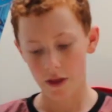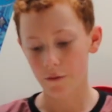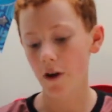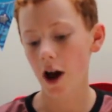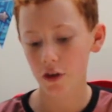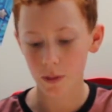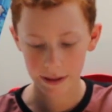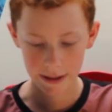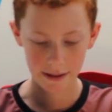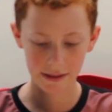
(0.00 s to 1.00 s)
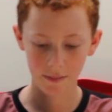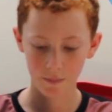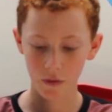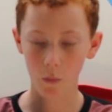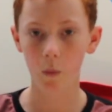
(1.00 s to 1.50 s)
The first one is,
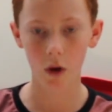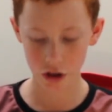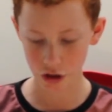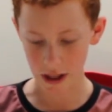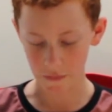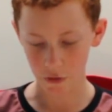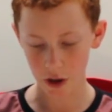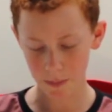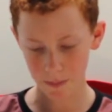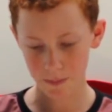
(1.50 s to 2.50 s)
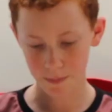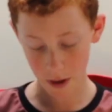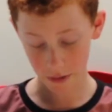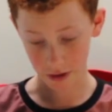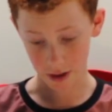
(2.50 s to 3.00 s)
what'd you get for your
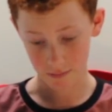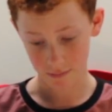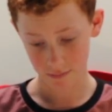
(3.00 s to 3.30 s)
birthday?